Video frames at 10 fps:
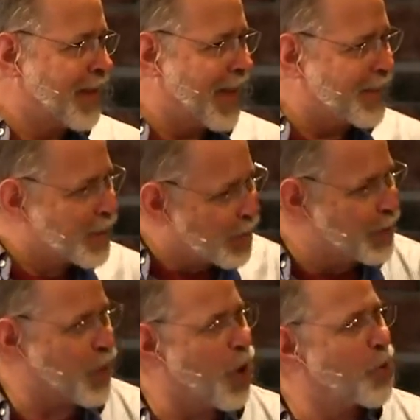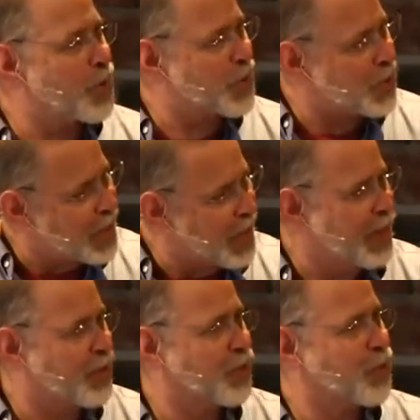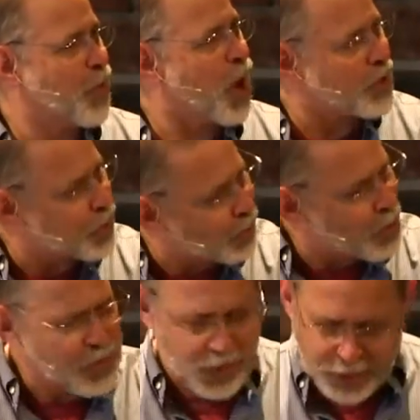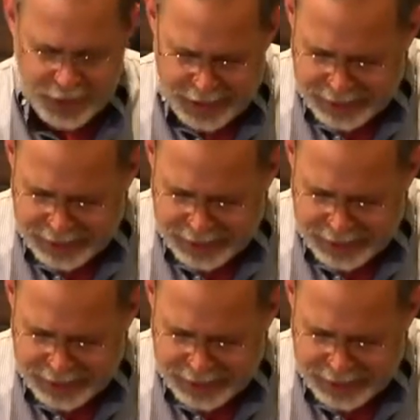And so he's always seeking to draw us closer